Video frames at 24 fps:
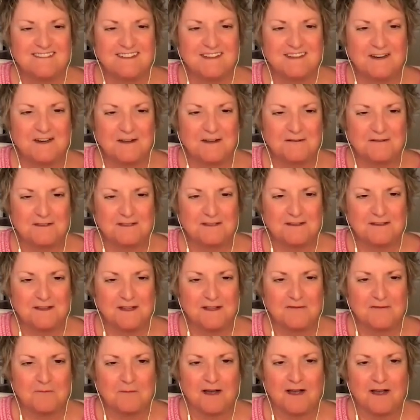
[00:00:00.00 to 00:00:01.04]
to
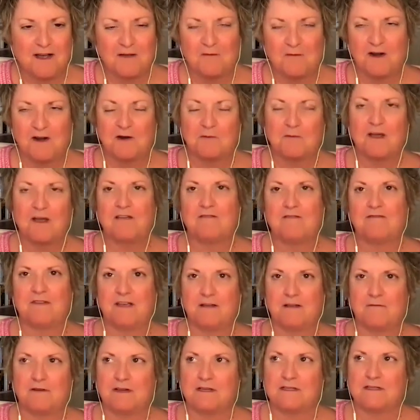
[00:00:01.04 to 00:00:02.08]
live by. One of my
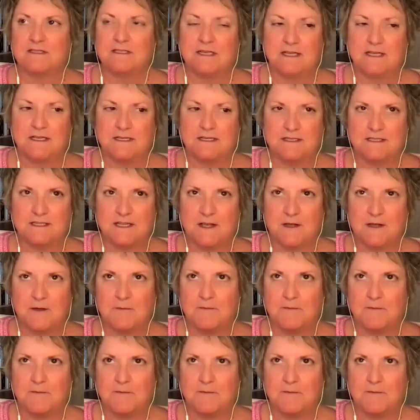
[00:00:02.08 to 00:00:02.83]
favorites is